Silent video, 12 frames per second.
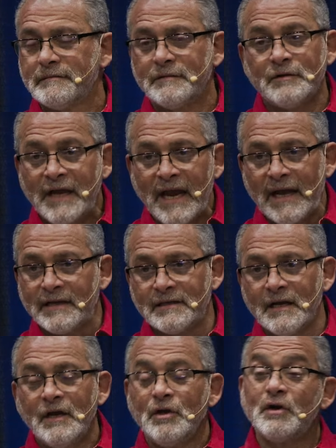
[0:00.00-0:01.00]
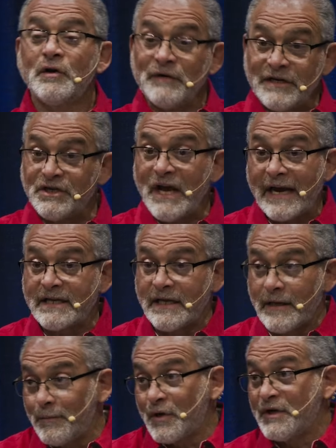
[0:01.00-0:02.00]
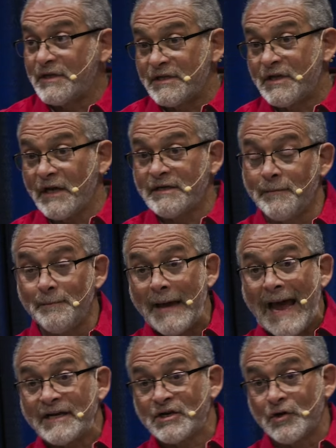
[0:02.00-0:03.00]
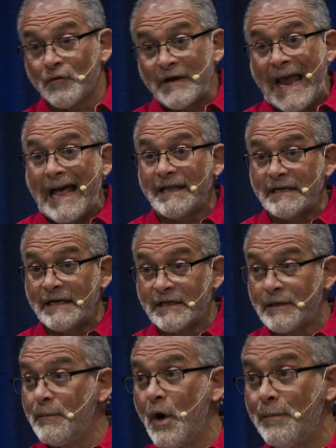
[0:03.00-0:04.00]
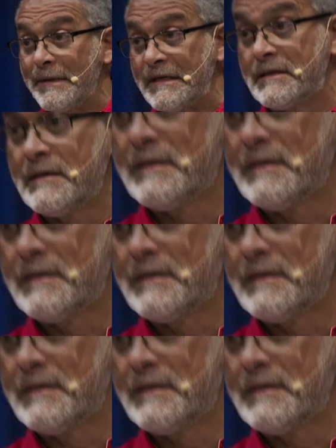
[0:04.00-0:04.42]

You can't. You can reject it because it doesn't match your reality at the moment.